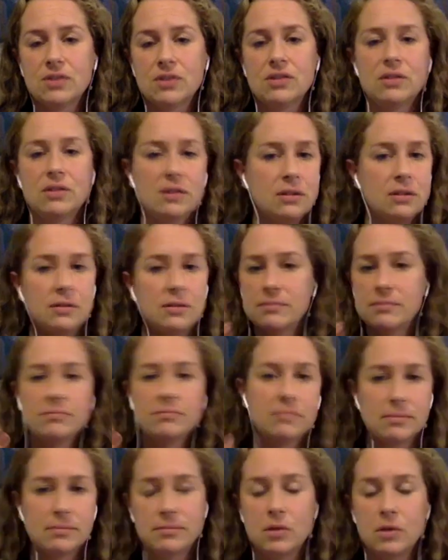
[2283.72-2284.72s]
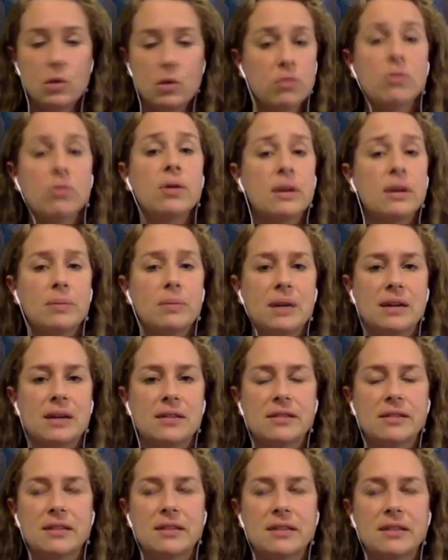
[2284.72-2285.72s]
and go through it,
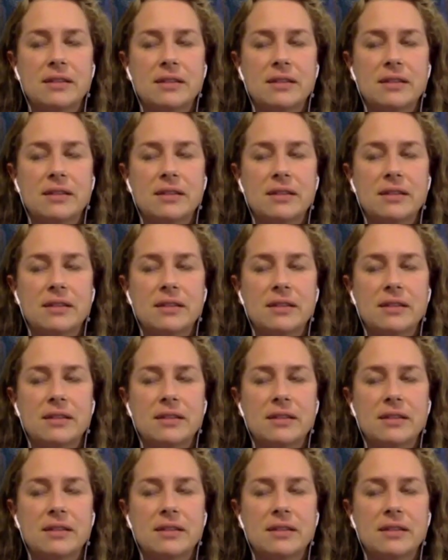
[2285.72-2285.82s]
because